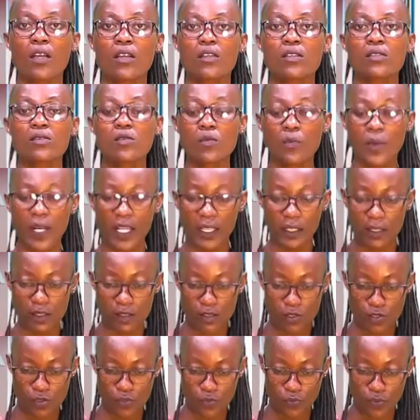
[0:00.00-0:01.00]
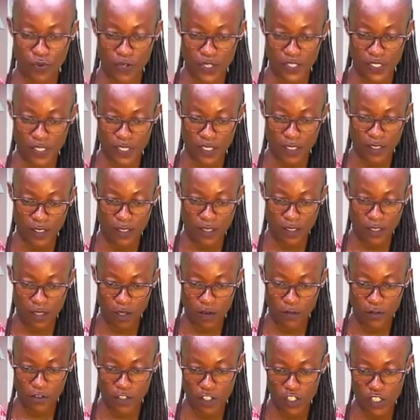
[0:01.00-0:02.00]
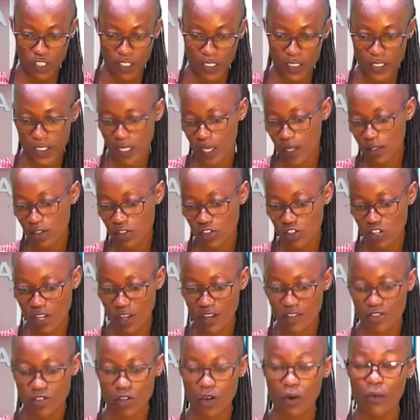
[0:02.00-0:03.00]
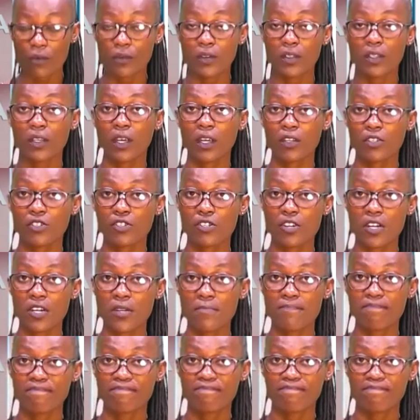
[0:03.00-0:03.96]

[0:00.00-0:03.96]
Somalia's new president officially takes charge of the country.